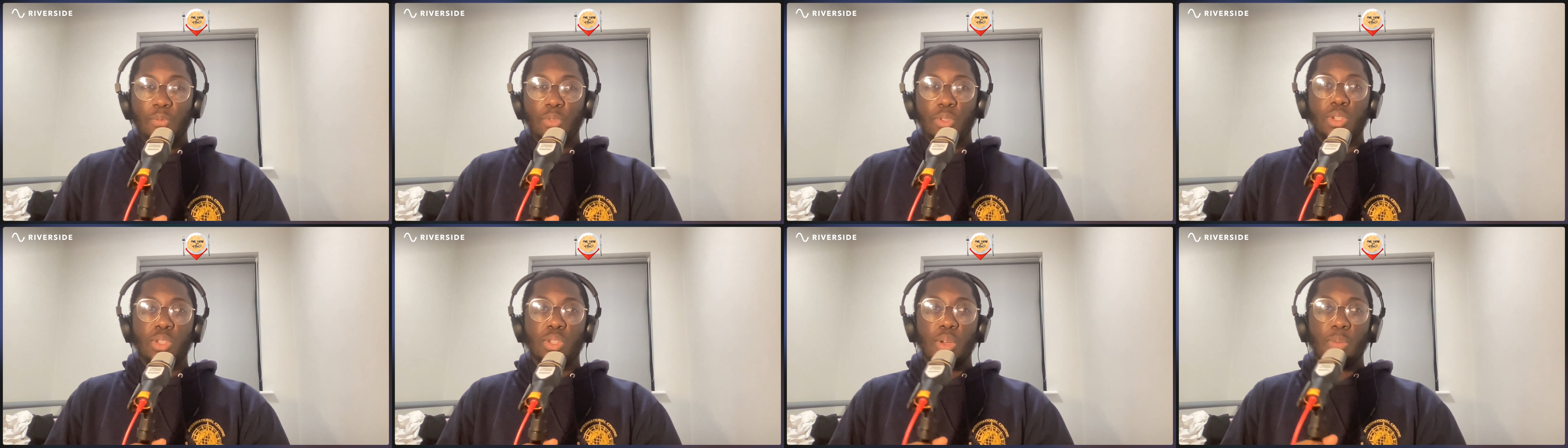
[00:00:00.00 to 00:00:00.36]

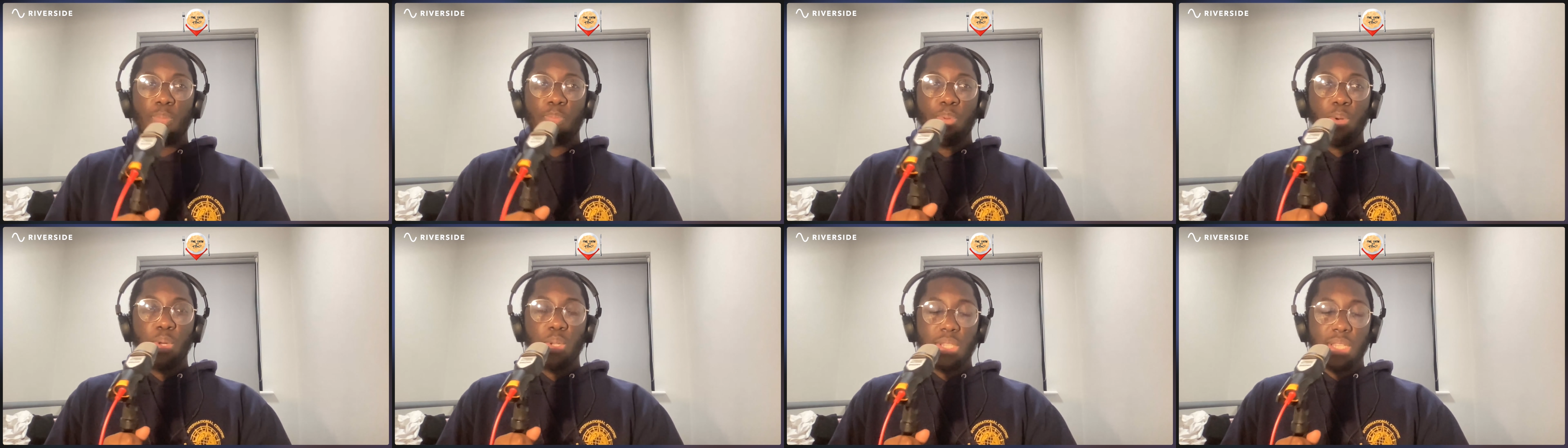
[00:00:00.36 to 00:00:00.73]

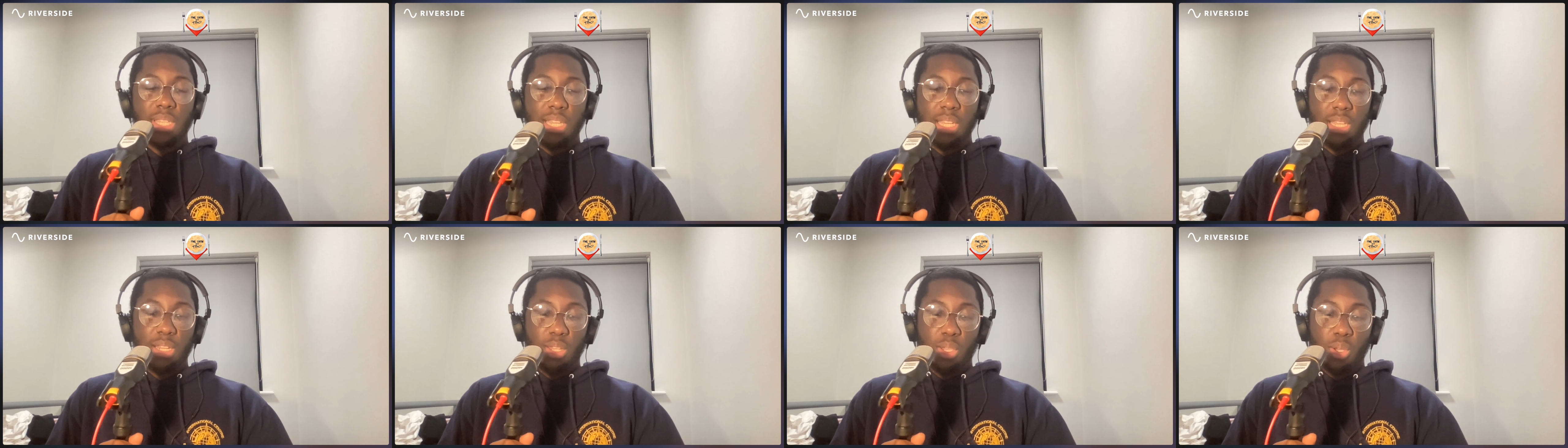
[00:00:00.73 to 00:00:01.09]
stop
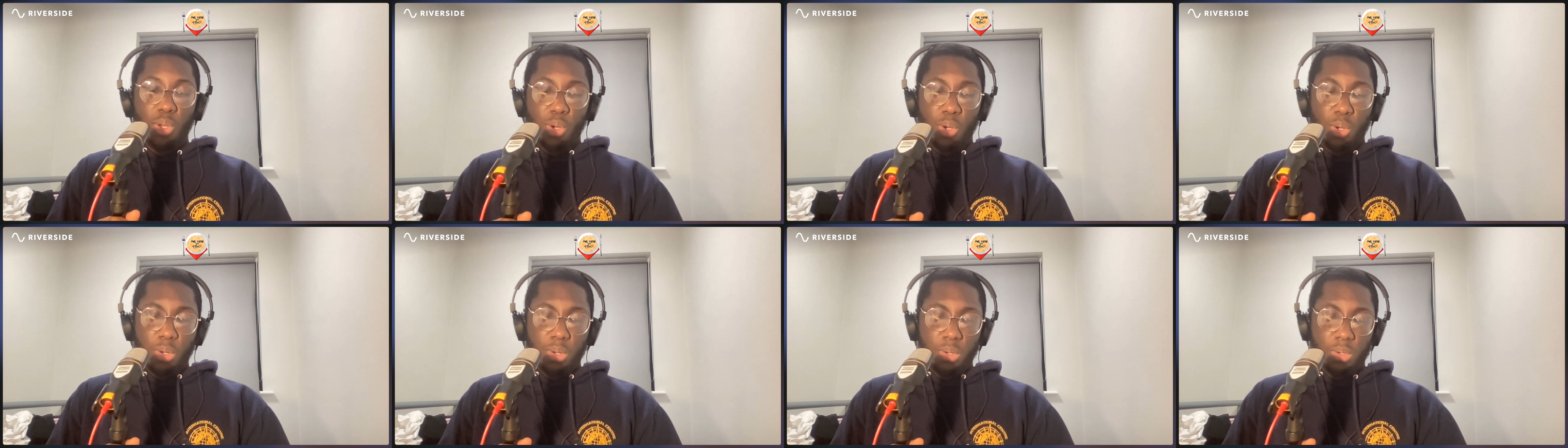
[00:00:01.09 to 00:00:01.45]
posting
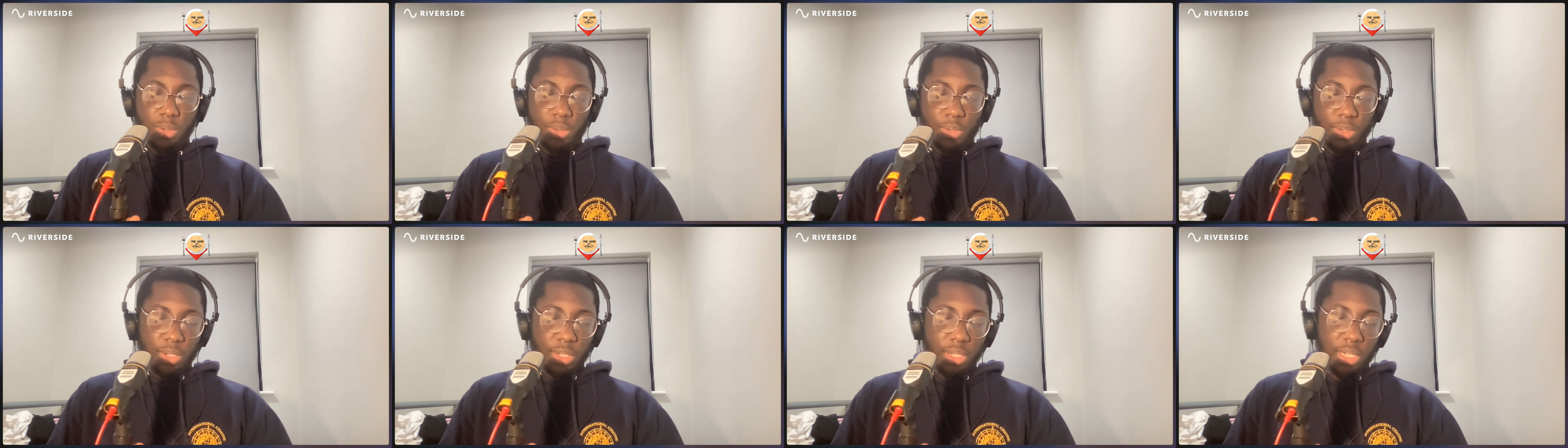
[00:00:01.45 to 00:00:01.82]
your
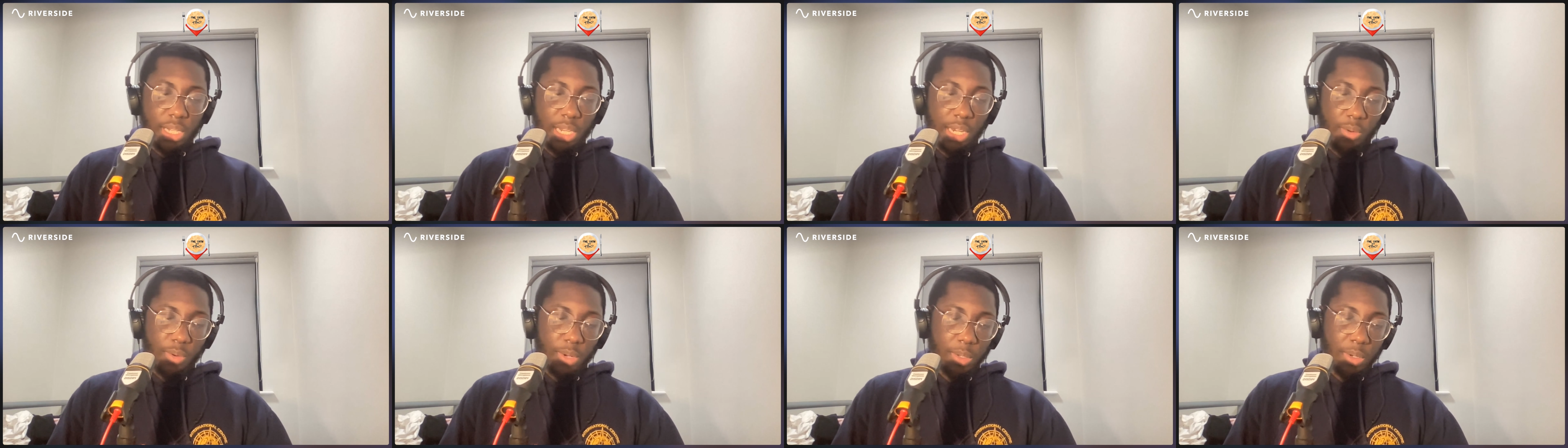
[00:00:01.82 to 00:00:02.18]

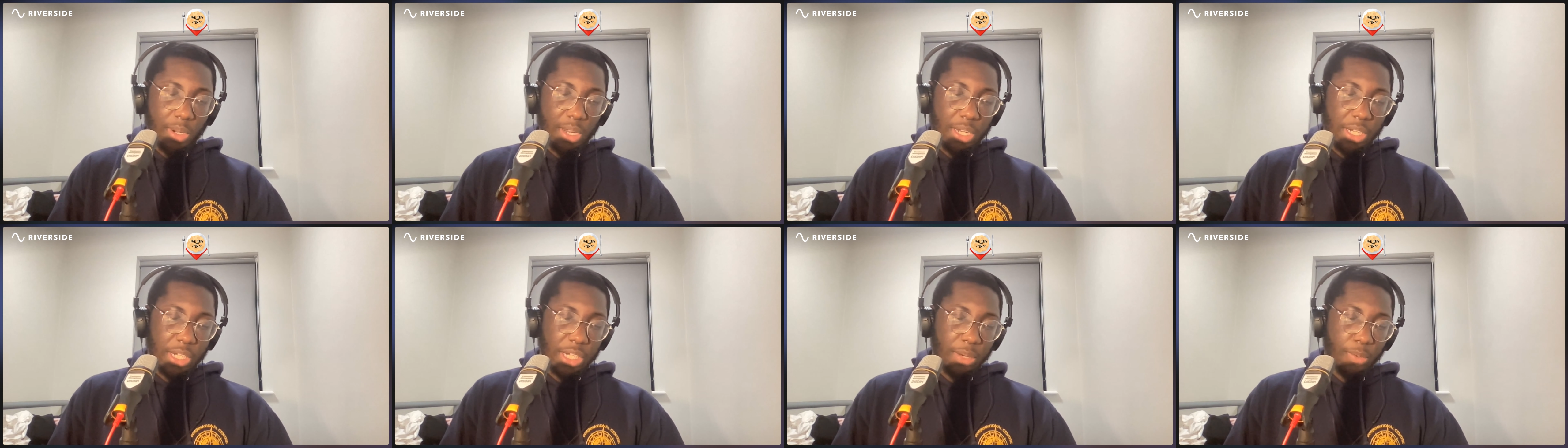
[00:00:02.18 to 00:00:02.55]
secrets
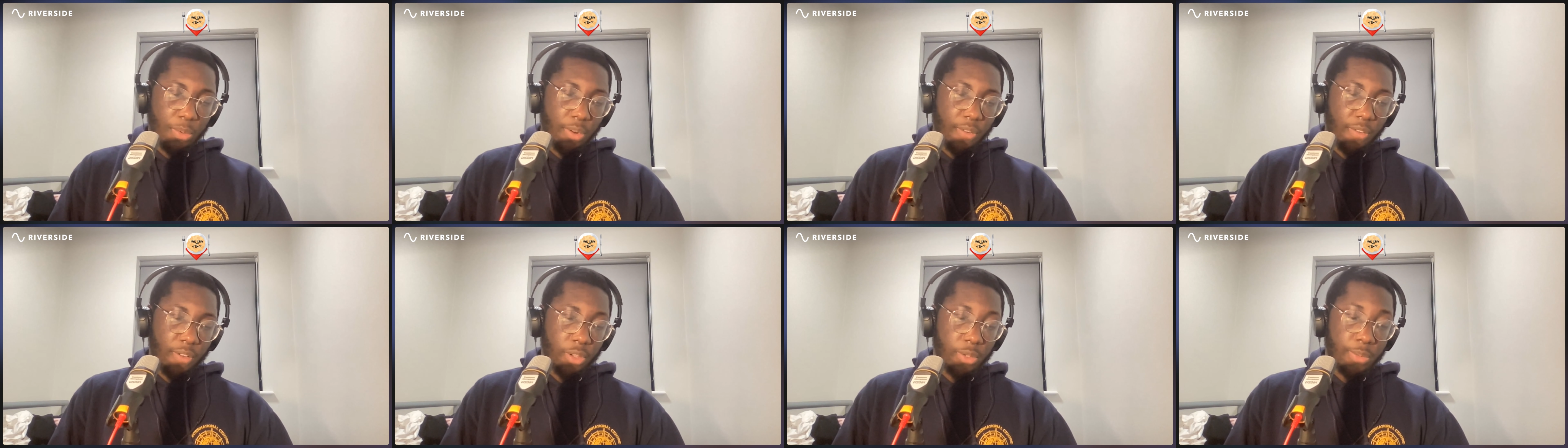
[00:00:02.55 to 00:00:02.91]
relationship
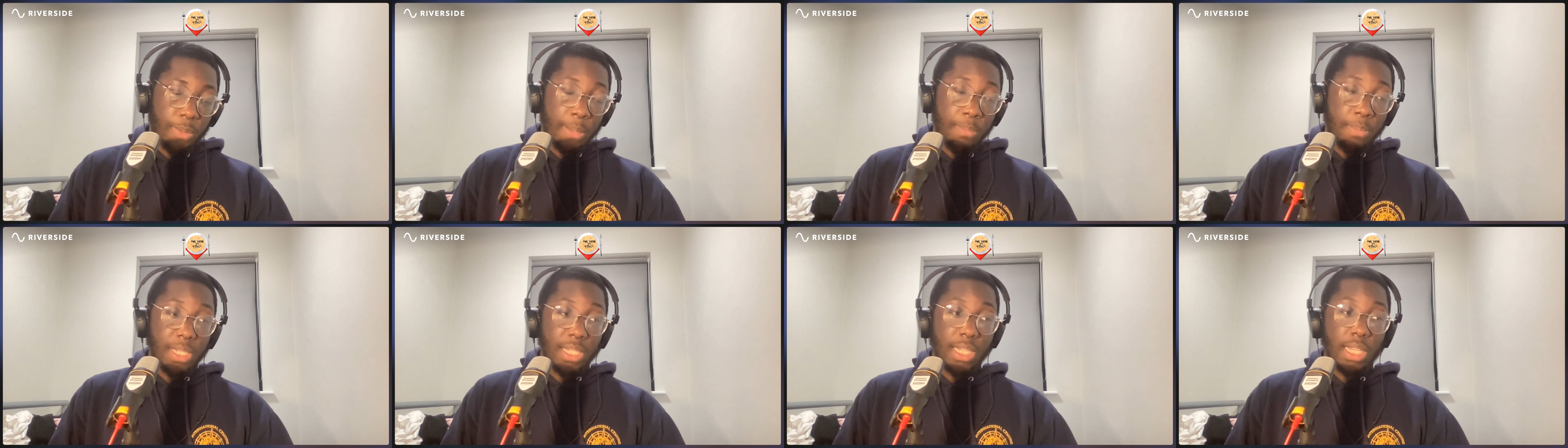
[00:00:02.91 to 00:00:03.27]
whatever was
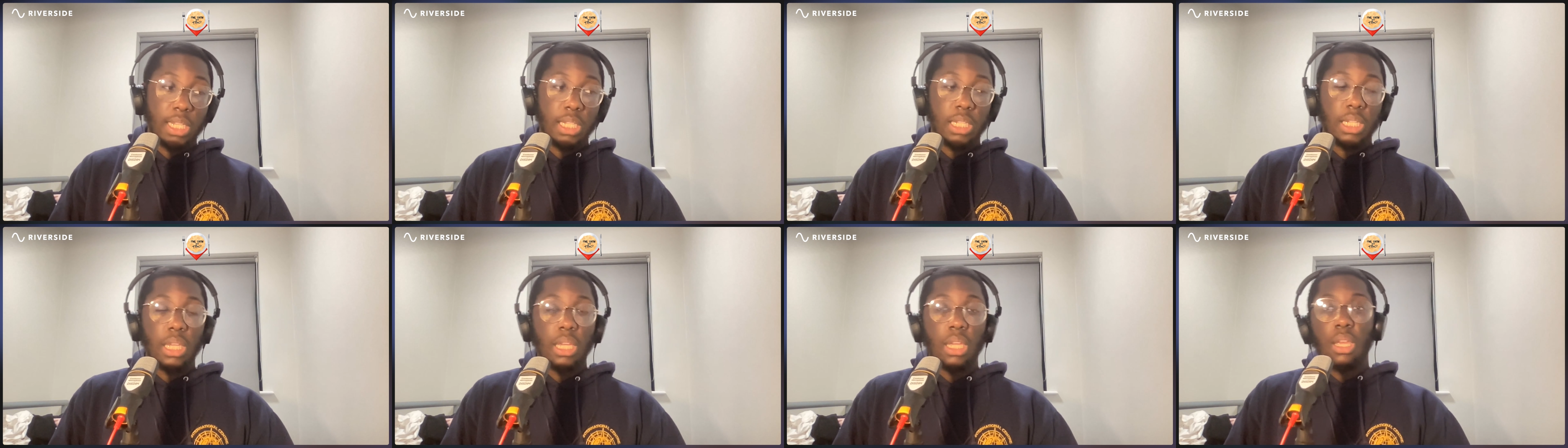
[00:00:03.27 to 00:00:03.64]
my
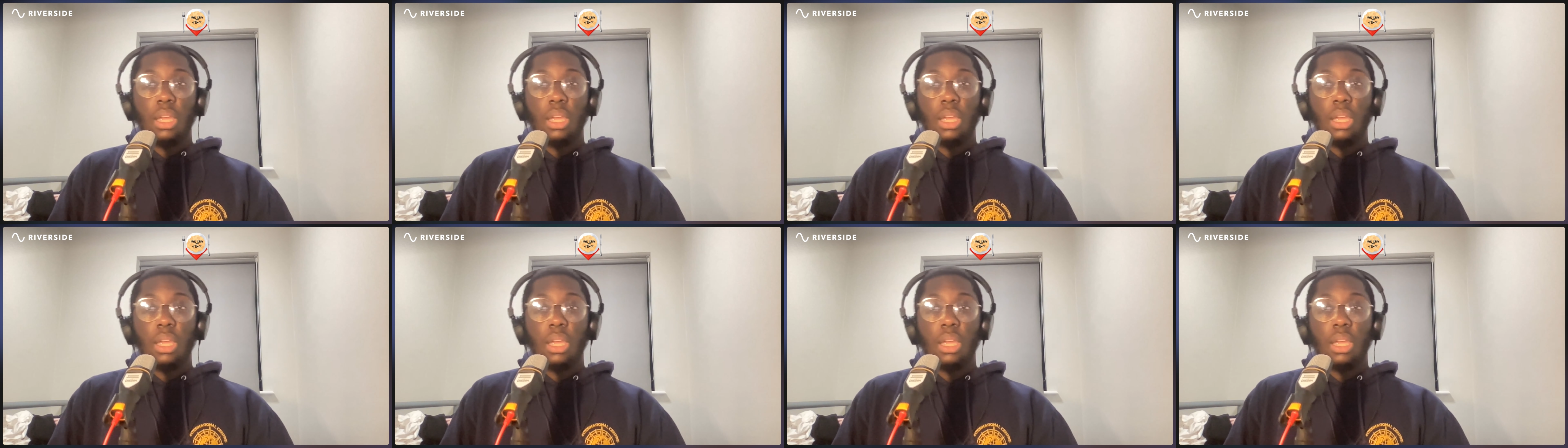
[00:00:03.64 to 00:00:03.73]
business.